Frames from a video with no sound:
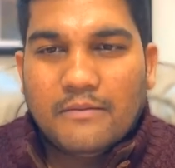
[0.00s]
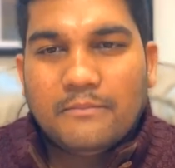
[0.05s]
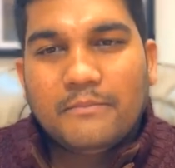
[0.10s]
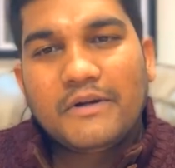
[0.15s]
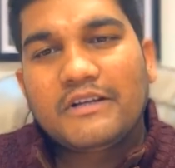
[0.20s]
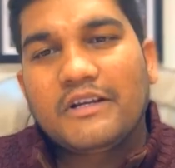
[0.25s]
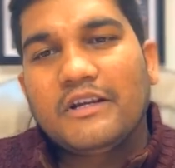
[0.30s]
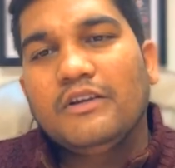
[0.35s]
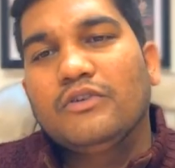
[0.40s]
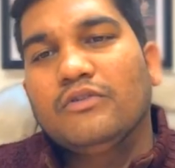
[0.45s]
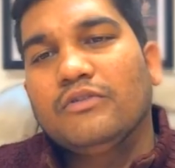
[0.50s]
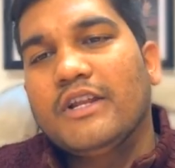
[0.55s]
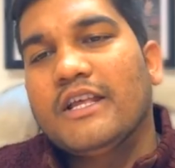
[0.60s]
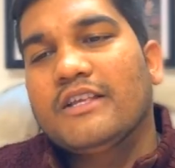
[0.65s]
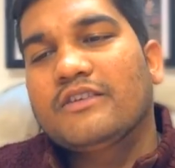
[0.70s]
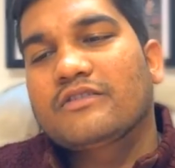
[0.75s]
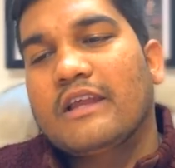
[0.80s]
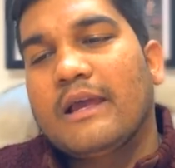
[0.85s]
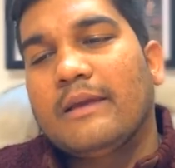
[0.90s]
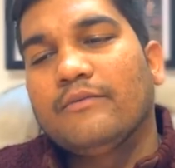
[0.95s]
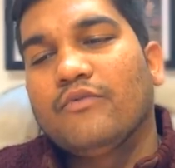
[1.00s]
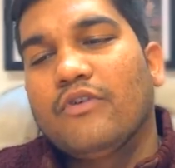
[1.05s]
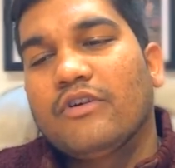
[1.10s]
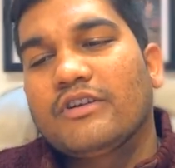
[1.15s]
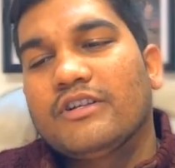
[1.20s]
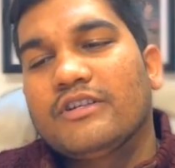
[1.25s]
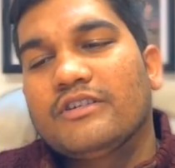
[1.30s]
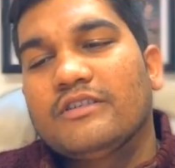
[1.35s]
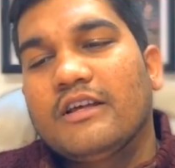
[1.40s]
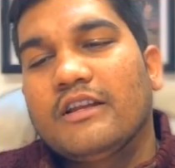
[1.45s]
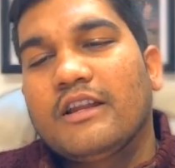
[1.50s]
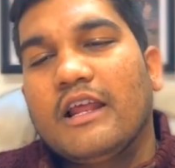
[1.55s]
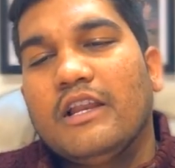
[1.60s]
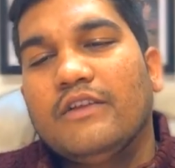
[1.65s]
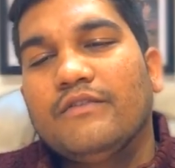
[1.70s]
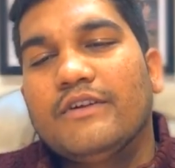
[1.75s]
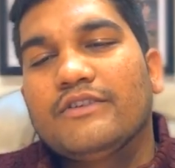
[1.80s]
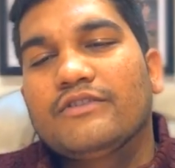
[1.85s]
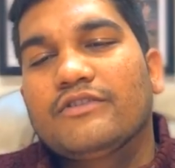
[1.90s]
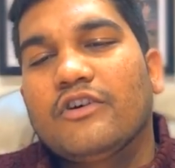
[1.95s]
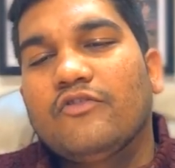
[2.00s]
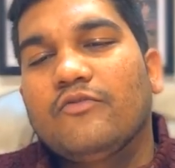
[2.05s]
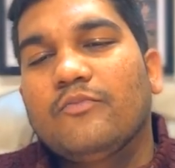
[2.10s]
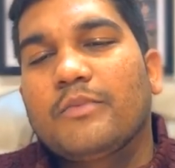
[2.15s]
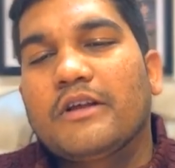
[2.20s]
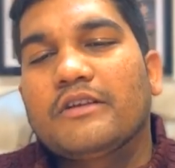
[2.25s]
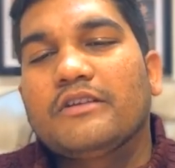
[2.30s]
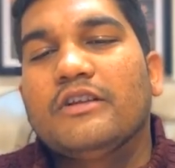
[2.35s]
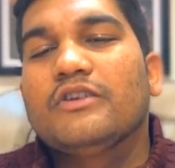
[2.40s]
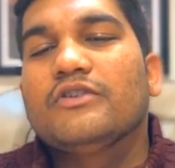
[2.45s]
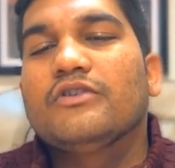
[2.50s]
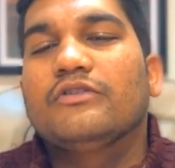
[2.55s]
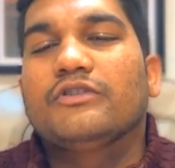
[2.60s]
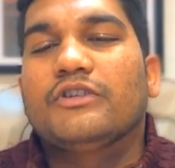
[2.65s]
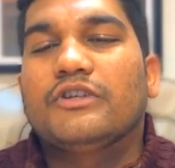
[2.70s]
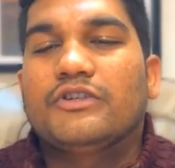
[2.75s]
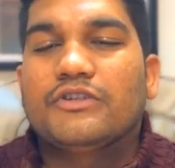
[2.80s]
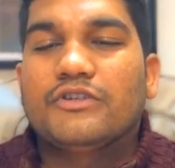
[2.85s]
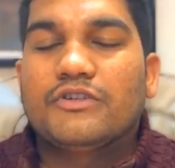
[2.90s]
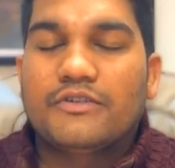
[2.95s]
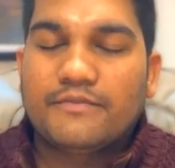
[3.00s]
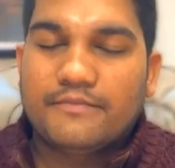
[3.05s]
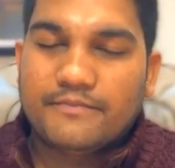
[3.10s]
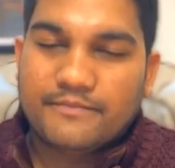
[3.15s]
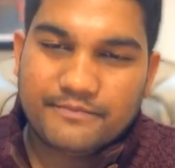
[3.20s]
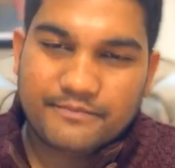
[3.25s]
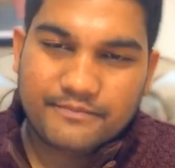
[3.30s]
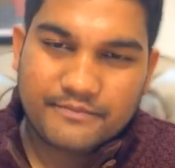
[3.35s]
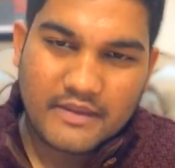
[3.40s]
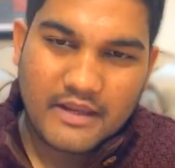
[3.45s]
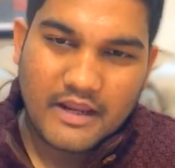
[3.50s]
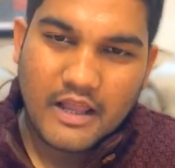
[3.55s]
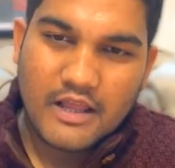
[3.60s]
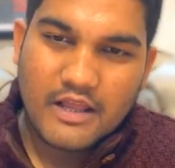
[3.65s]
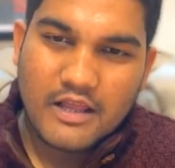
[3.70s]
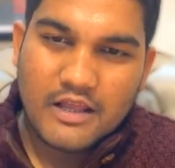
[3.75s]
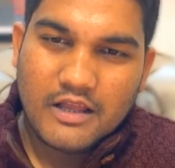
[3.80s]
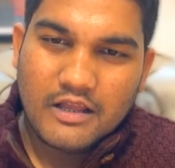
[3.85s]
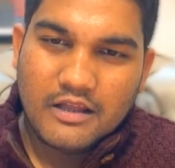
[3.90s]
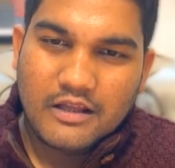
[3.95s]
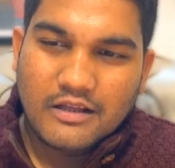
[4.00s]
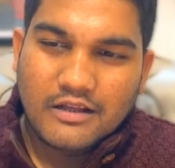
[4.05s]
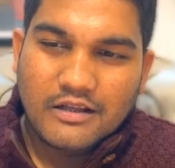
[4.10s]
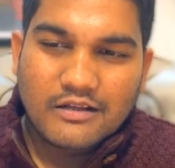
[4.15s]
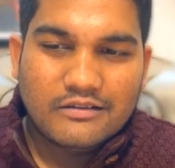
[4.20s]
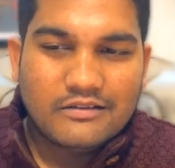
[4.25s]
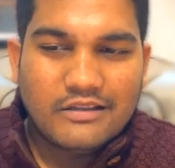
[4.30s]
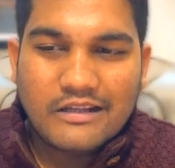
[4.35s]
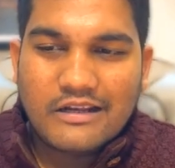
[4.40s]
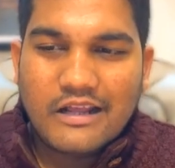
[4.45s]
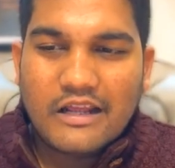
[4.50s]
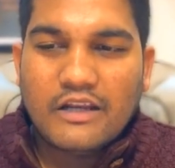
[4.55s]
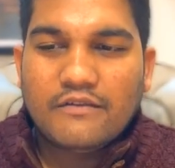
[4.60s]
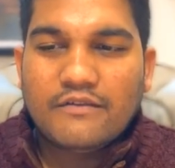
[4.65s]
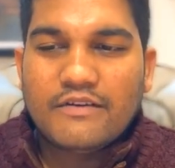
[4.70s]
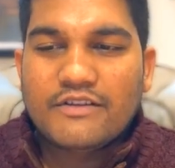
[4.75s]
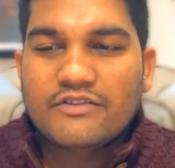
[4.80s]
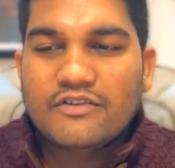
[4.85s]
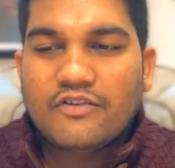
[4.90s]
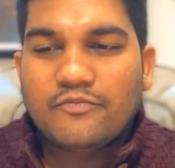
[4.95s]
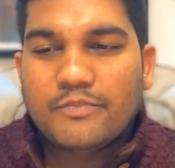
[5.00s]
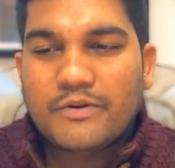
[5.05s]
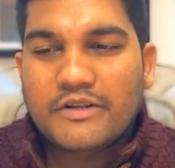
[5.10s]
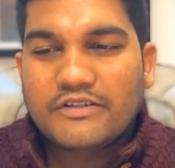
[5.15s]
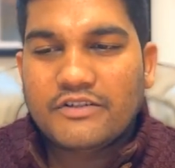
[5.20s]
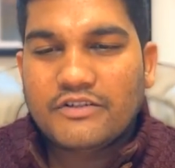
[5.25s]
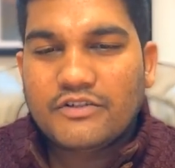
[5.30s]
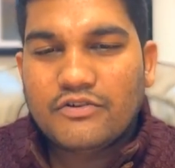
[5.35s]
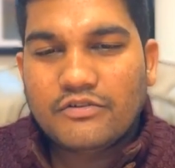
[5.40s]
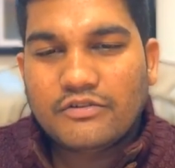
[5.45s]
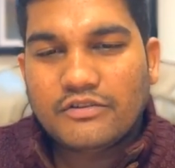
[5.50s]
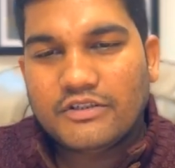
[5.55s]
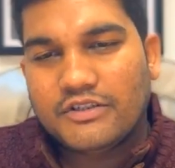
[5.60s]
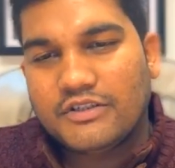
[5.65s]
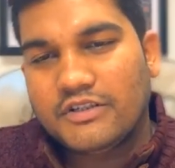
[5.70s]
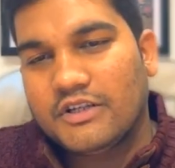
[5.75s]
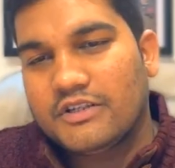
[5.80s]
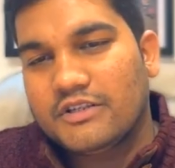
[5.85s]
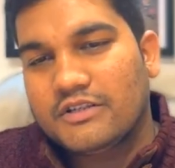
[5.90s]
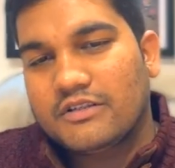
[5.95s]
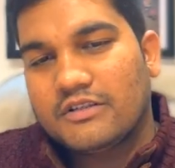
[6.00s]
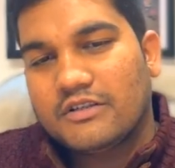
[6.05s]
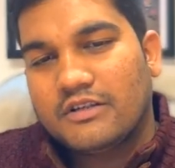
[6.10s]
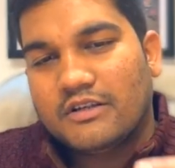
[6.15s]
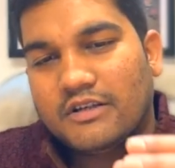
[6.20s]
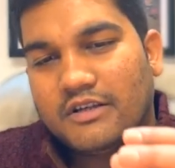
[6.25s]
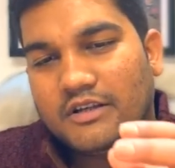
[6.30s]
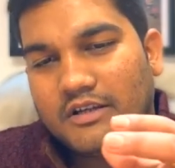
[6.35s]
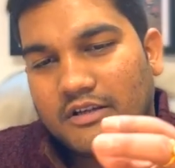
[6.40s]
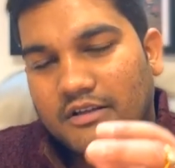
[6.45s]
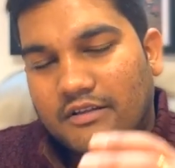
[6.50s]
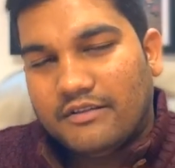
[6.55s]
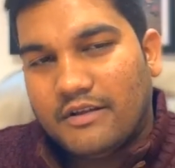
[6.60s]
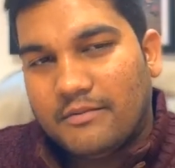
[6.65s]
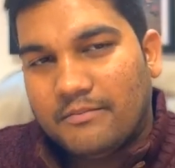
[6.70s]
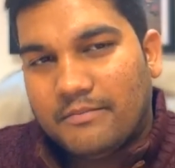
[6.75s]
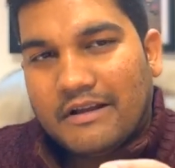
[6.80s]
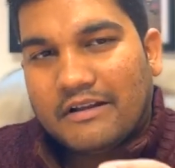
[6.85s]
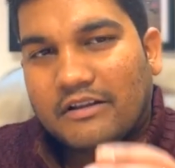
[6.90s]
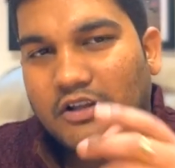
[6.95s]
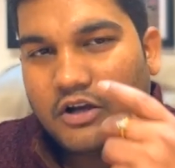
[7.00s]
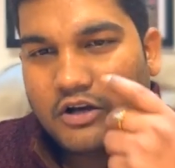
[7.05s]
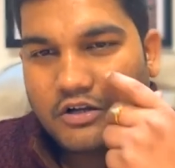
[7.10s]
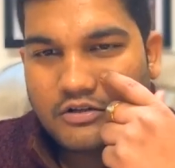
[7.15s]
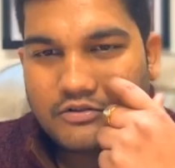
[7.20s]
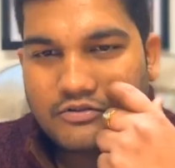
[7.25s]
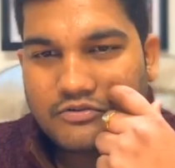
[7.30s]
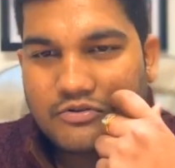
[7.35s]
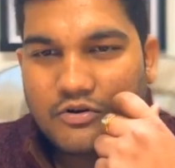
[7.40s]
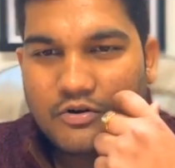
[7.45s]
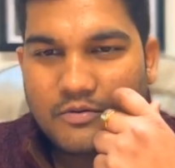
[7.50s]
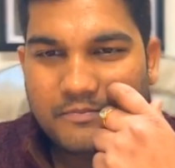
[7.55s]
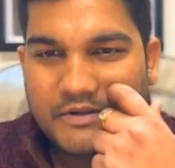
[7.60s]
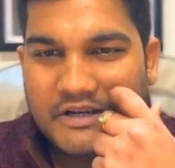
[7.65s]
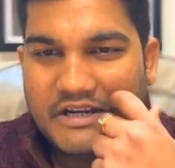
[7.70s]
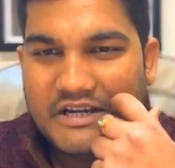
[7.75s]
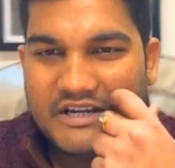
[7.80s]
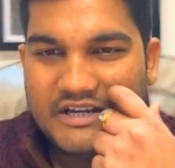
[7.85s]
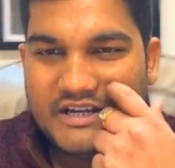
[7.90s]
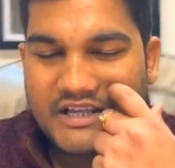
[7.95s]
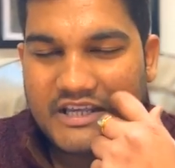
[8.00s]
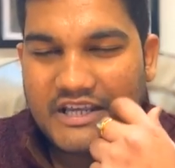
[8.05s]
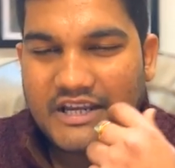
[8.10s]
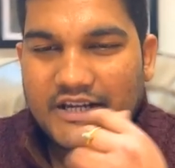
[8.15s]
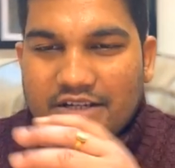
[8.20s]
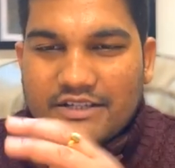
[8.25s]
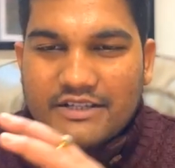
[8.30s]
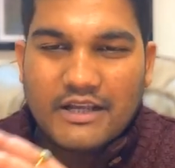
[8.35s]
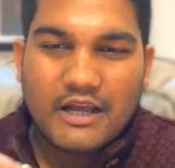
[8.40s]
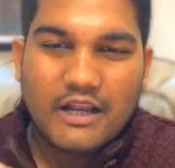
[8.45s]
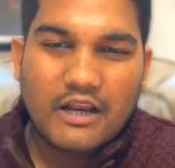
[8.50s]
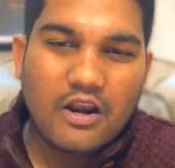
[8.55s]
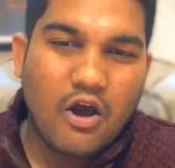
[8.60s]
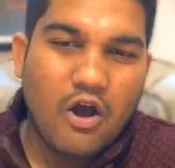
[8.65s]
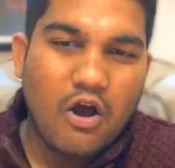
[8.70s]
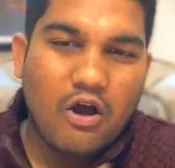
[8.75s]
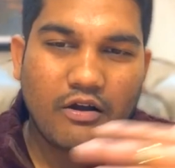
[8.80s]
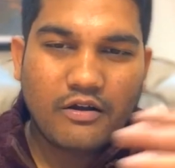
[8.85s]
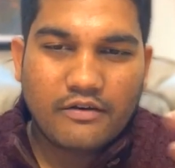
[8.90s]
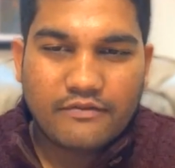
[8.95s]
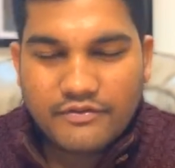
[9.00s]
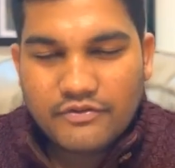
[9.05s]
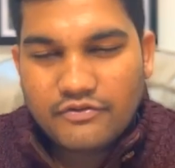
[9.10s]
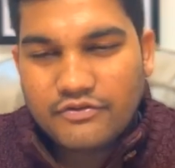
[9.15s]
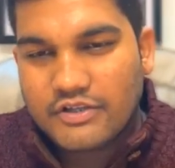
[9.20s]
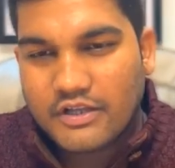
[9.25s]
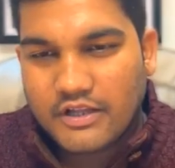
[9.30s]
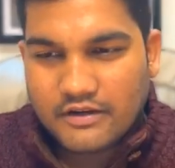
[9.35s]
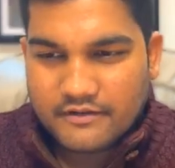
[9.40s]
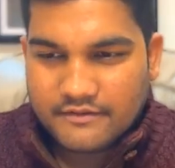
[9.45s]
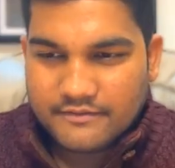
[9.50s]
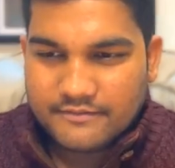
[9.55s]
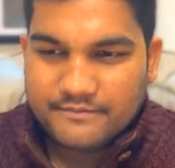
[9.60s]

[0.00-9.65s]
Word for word: But in today's time, what is the relevance of Prashna Jyotish? The relevance of Prashna Jyotish is the birth horoscope indicates a long future.